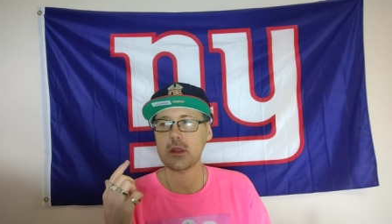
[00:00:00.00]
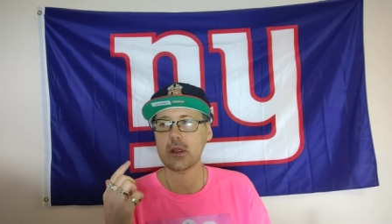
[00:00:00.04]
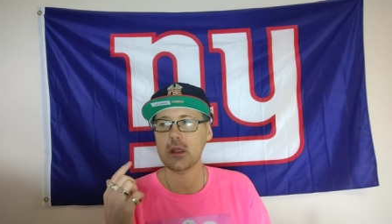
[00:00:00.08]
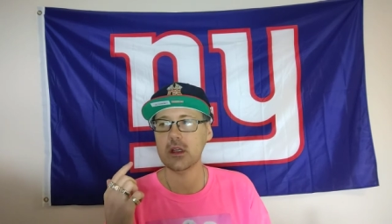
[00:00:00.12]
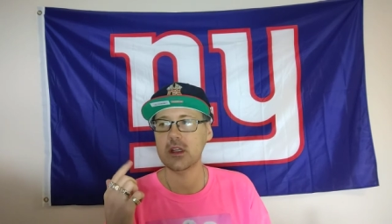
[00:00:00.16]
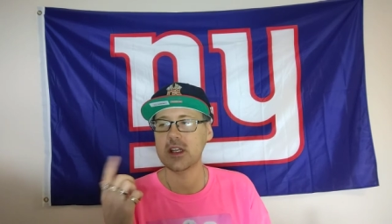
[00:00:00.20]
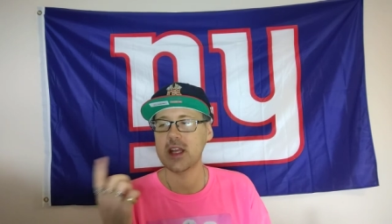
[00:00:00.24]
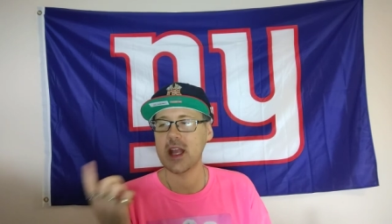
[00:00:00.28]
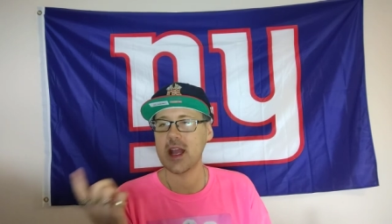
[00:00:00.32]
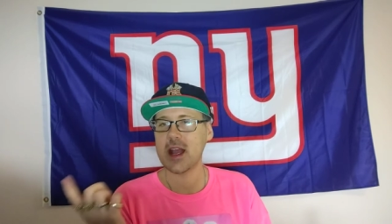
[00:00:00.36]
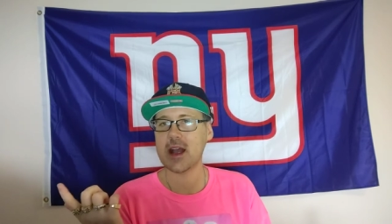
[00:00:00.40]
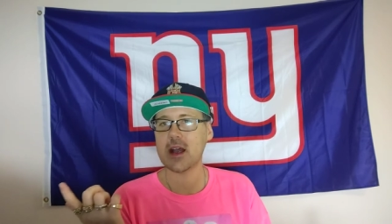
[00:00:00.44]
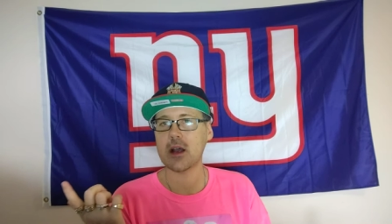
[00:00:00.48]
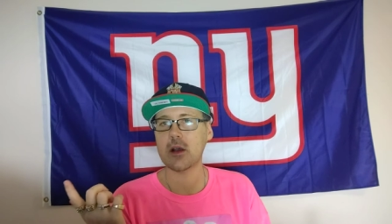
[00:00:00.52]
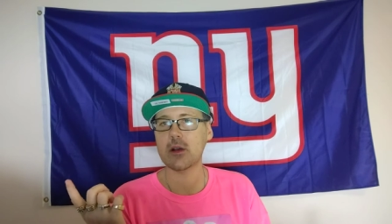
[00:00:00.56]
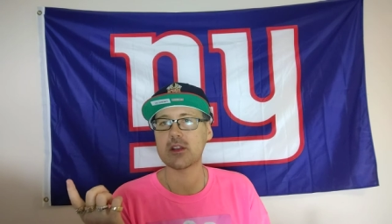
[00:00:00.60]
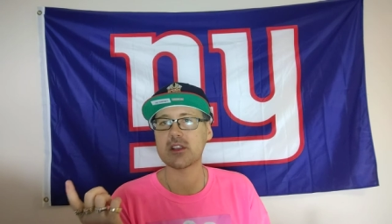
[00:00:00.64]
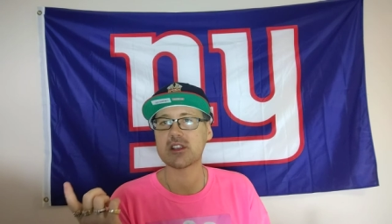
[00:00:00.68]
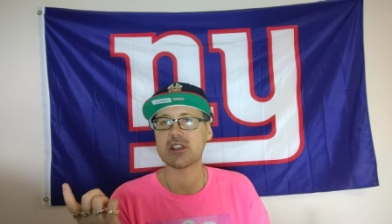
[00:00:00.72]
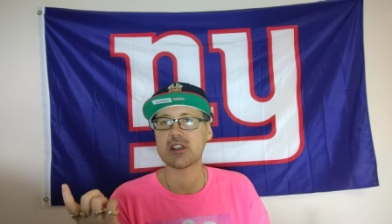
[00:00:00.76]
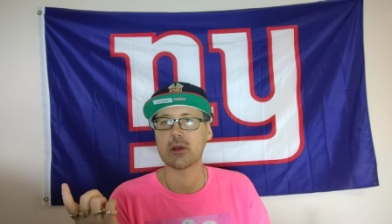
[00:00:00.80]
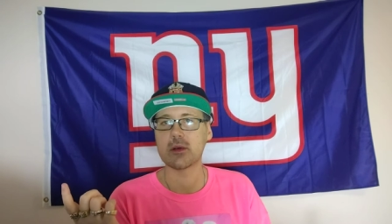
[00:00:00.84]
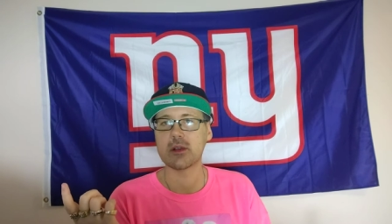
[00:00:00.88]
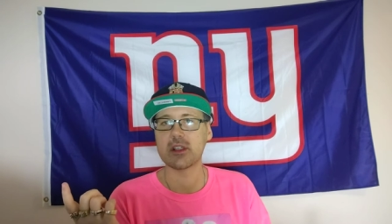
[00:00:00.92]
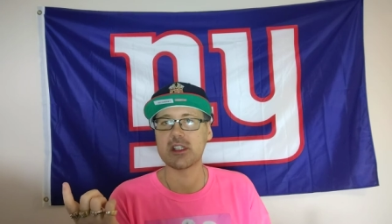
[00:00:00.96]
now, and
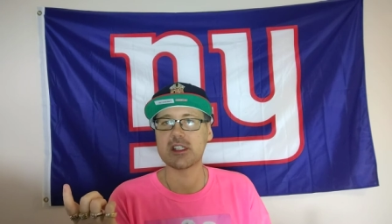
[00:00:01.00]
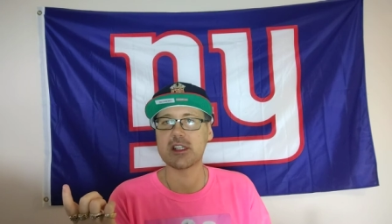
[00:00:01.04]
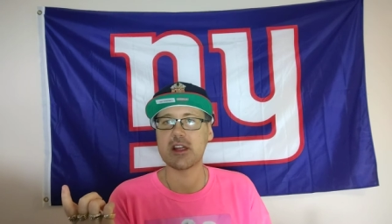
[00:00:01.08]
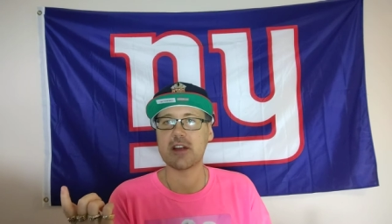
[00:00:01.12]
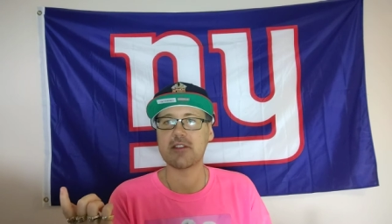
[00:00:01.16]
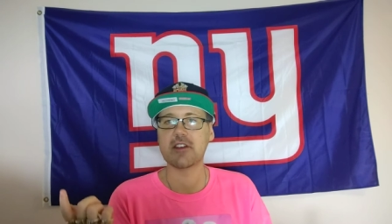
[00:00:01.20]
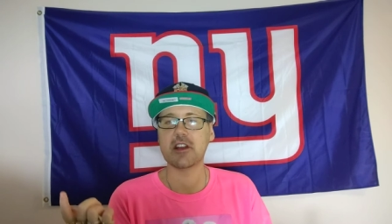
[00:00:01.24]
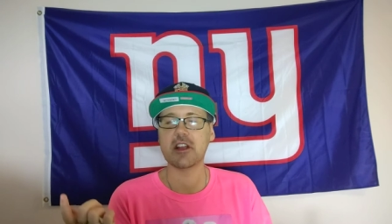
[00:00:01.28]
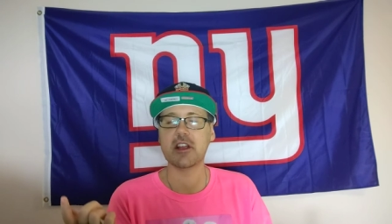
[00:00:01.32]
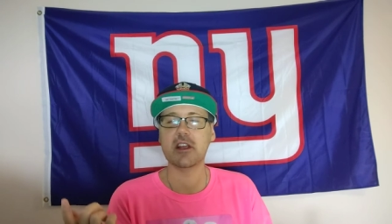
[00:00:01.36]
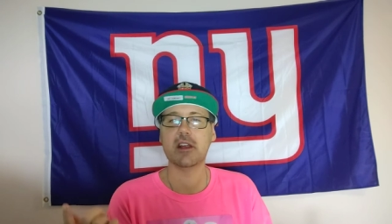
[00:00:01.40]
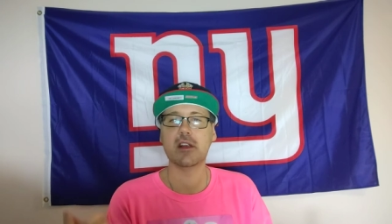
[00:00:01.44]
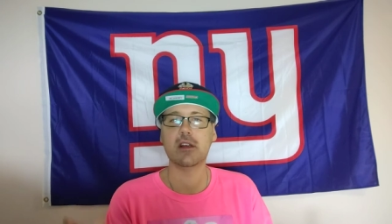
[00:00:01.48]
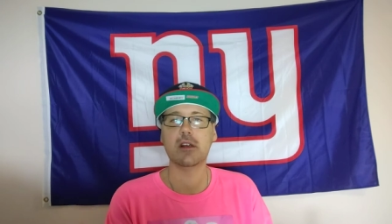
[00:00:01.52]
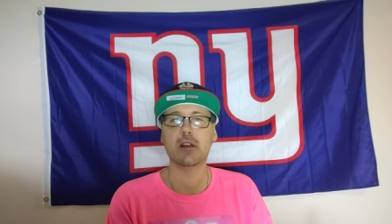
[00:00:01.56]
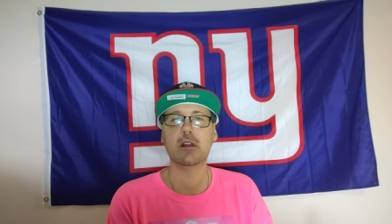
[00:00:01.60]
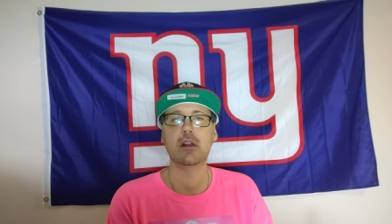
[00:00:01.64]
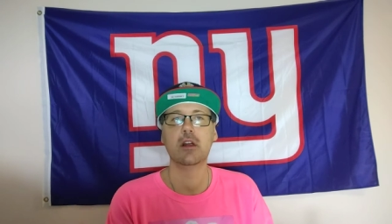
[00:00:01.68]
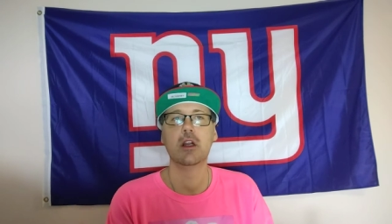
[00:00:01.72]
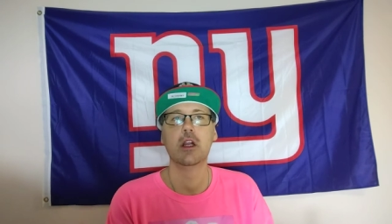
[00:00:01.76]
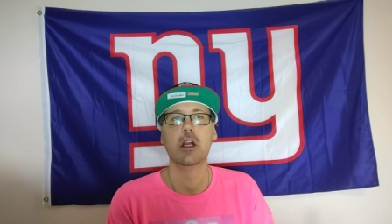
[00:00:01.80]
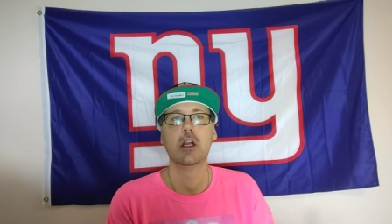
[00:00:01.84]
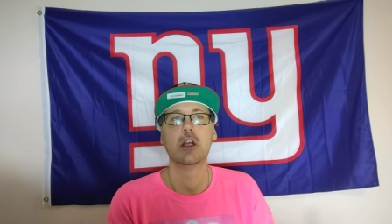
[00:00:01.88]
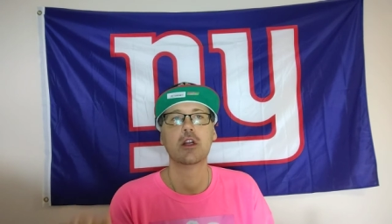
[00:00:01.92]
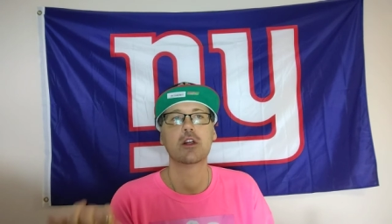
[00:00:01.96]
so he's never
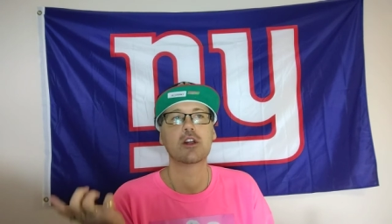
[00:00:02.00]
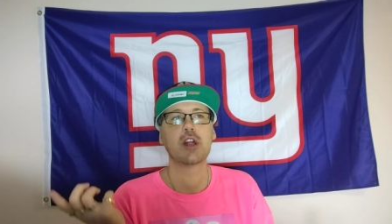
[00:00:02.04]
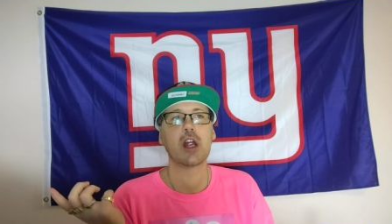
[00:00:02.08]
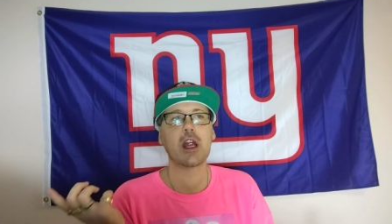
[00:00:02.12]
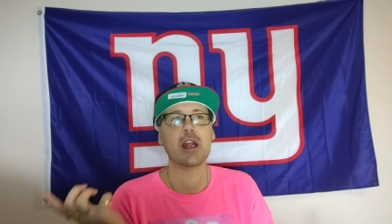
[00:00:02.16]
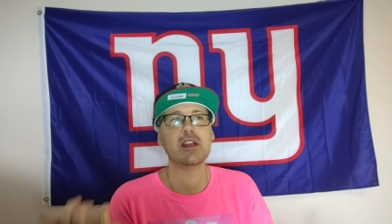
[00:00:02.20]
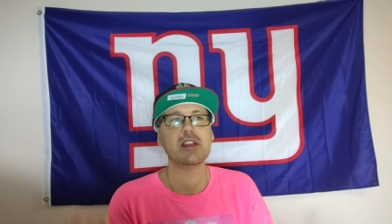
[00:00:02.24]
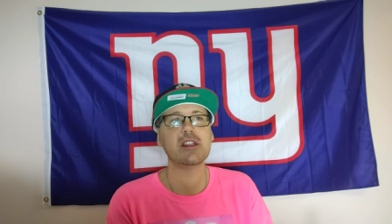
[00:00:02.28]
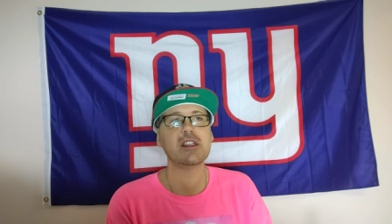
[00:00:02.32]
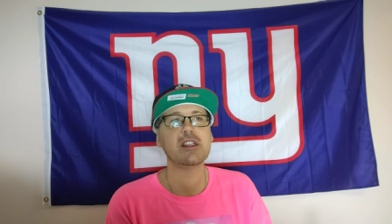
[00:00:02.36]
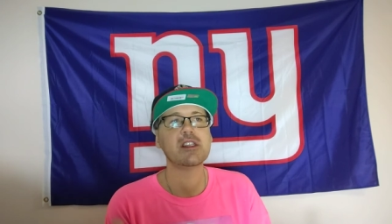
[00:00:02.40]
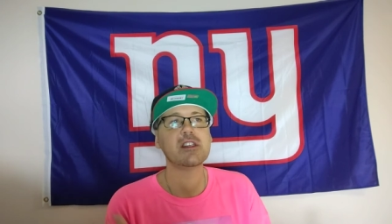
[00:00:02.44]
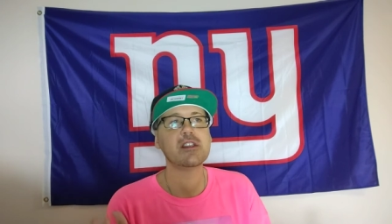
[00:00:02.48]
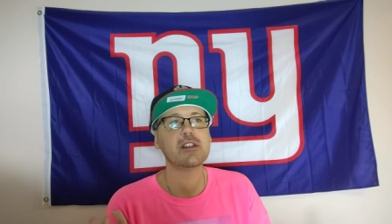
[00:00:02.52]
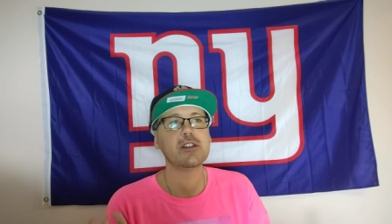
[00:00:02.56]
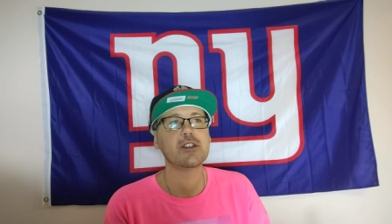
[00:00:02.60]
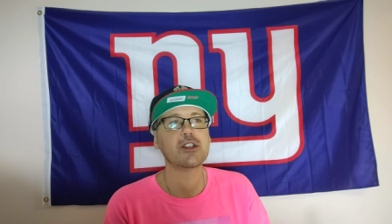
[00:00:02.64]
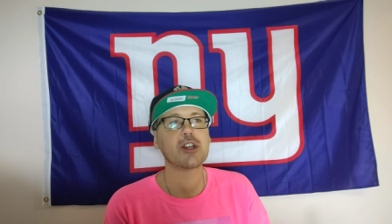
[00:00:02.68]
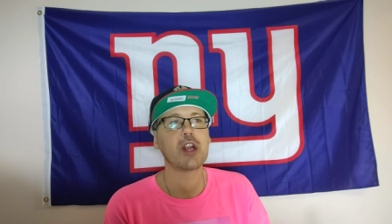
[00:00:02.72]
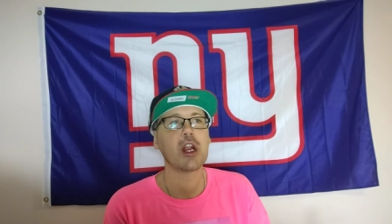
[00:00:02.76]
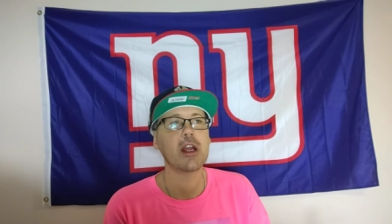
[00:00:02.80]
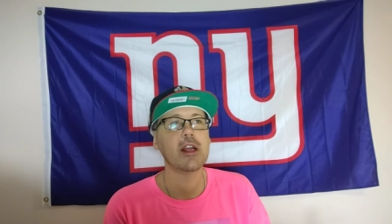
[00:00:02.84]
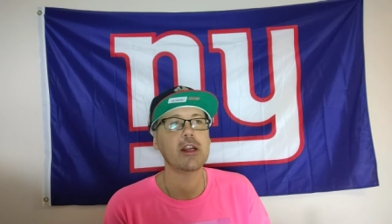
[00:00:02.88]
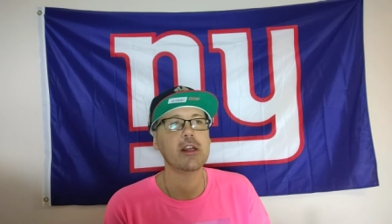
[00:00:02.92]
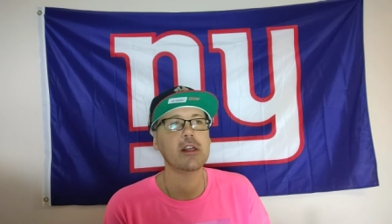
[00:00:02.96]
here. Crazy's a
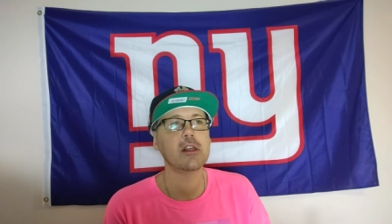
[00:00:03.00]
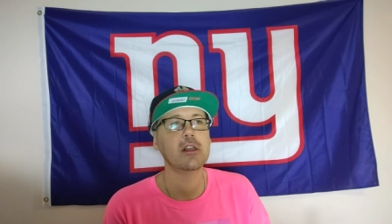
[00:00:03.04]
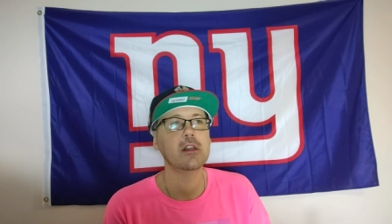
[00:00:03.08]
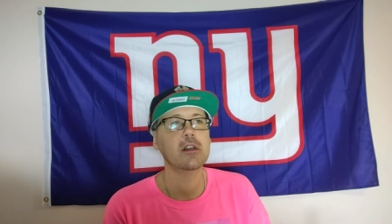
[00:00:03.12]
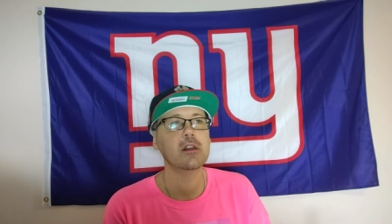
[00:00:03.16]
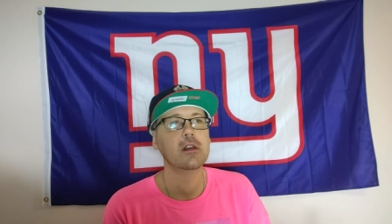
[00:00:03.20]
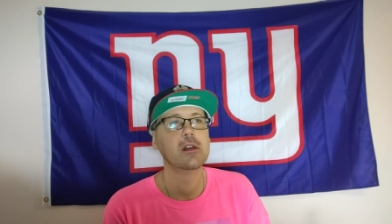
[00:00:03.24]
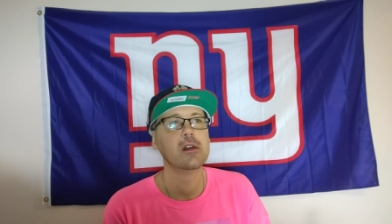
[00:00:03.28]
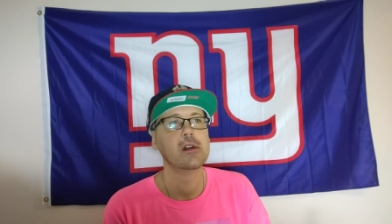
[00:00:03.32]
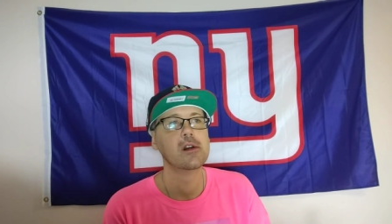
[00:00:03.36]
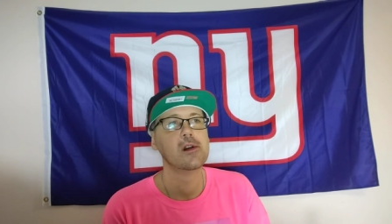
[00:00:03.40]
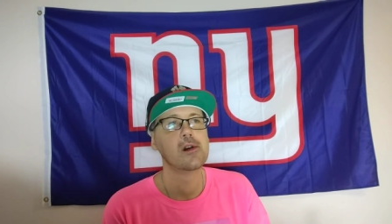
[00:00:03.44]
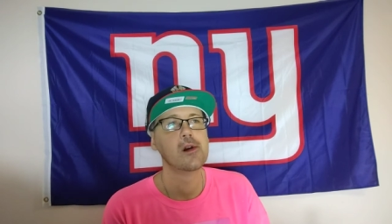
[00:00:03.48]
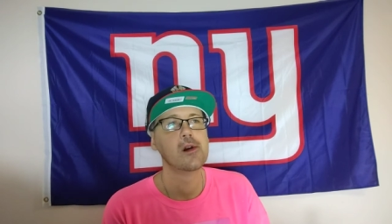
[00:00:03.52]
traitor.